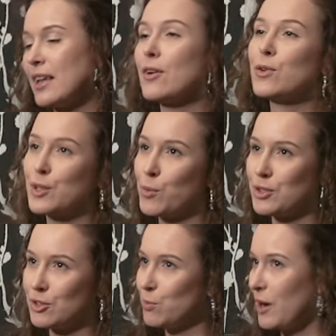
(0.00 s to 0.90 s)
And I really
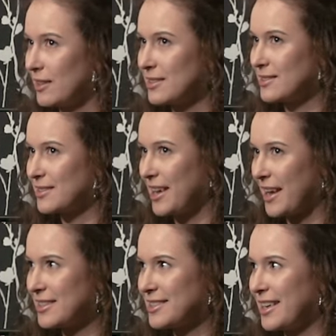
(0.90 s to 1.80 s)
wanted to buy this
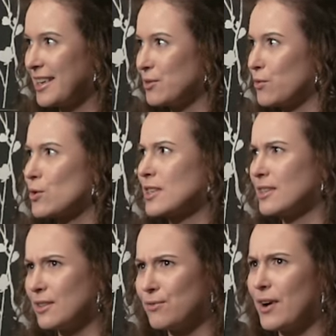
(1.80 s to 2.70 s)
case. And of course, I didn't